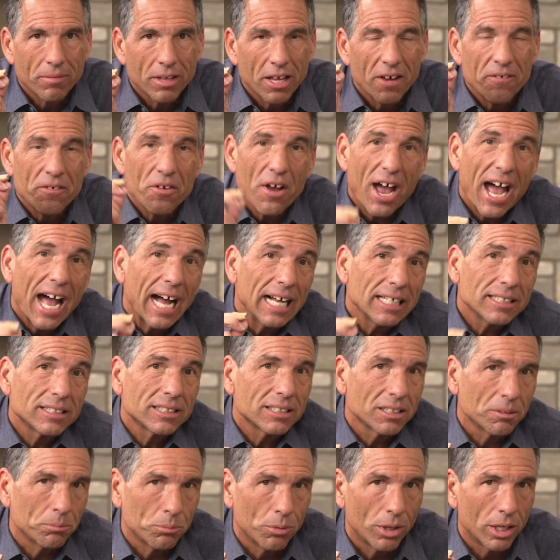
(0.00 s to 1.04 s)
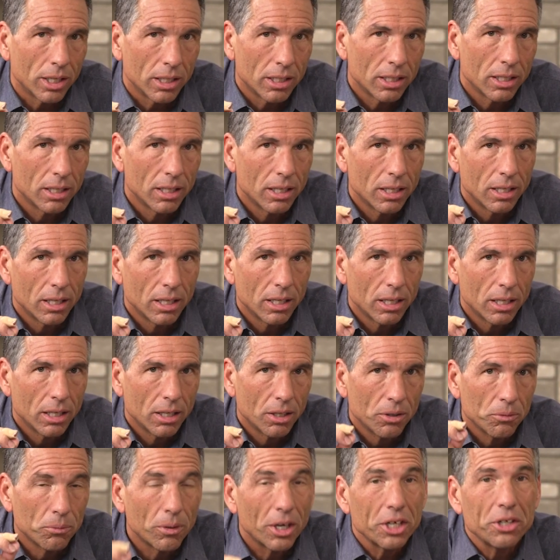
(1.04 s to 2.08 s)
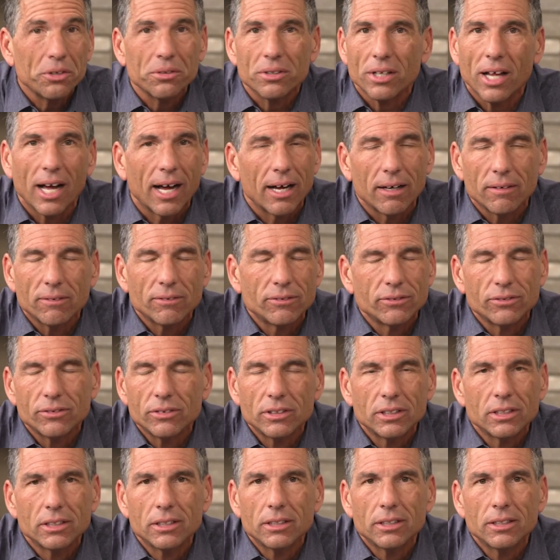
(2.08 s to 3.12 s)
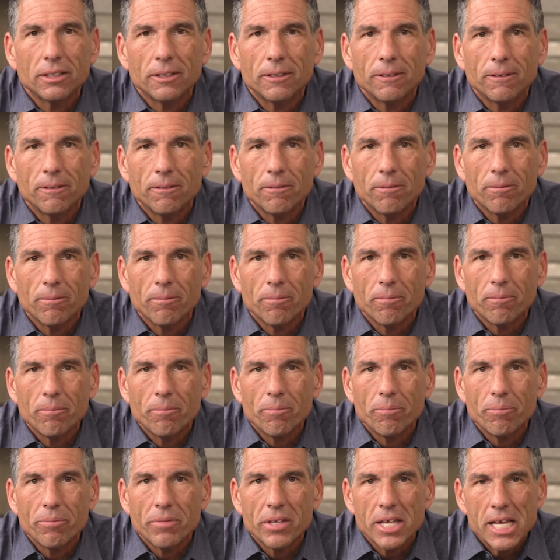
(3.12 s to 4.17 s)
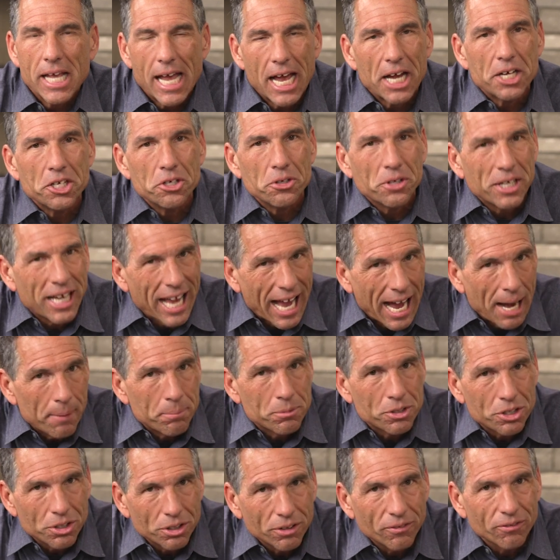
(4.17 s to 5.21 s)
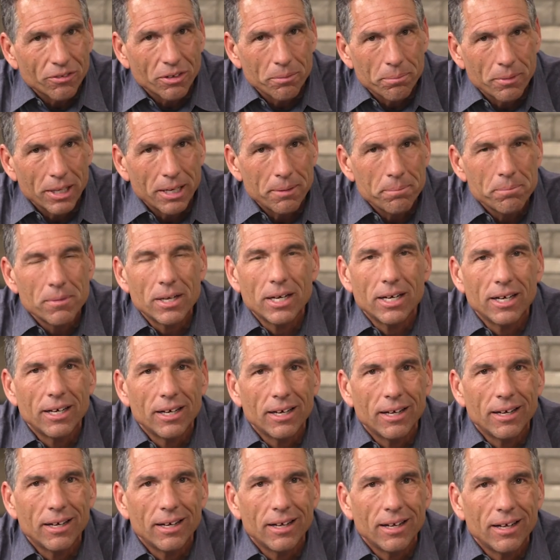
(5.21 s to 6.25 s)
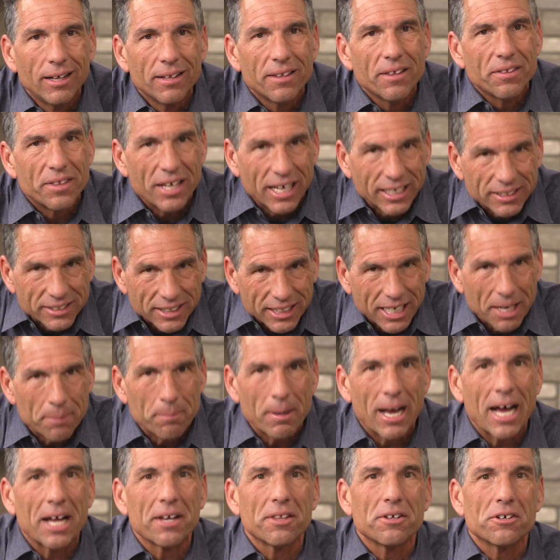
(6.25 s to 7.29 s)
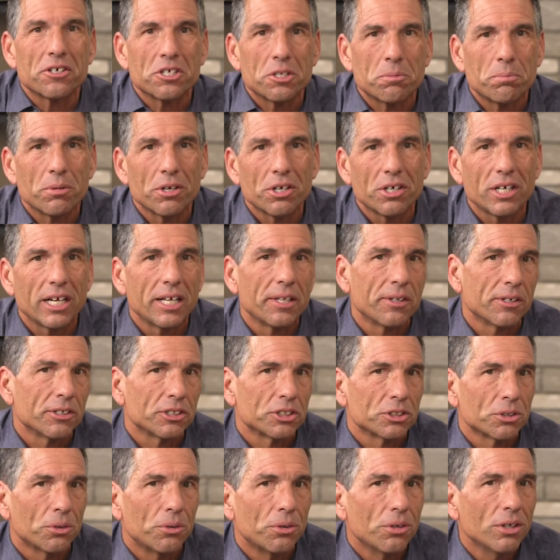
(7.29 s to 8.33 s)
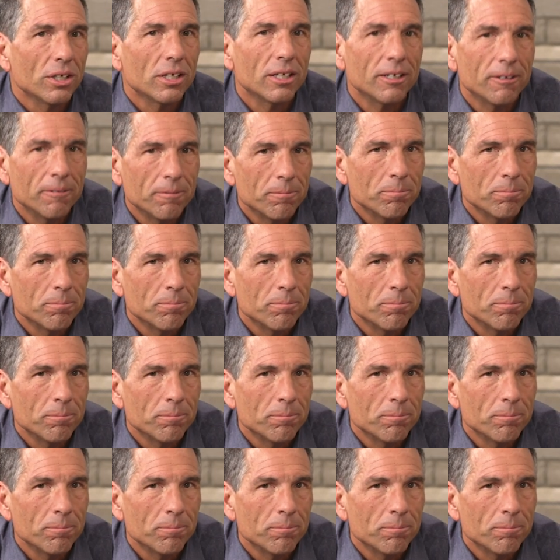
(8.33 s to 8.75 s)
if you ask someone, what do you love? And you capture from them the things that come out of their spirit and their soul,